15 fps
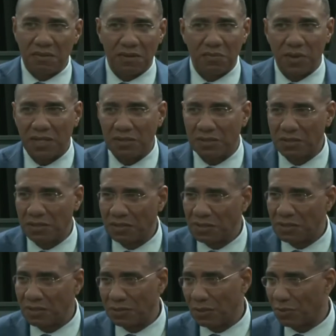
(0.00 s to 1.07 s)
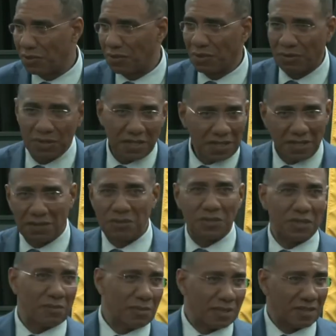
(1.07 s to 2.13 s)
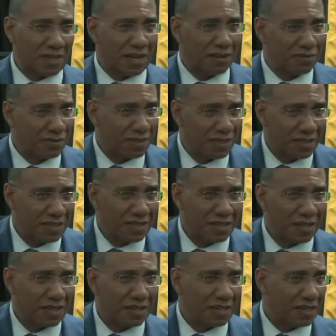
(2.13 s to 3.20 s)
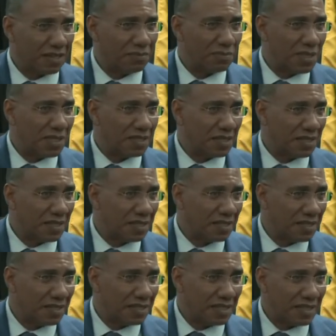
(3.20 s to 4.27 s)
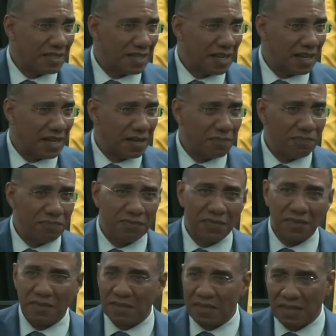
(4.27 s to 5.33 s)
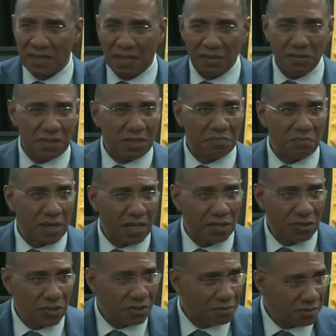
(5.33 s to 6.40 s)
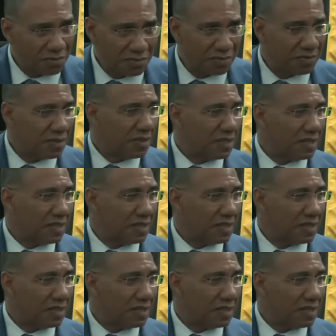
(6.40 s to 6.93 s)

I went to South Korea, I was able to have a meeting. I was in Belgium,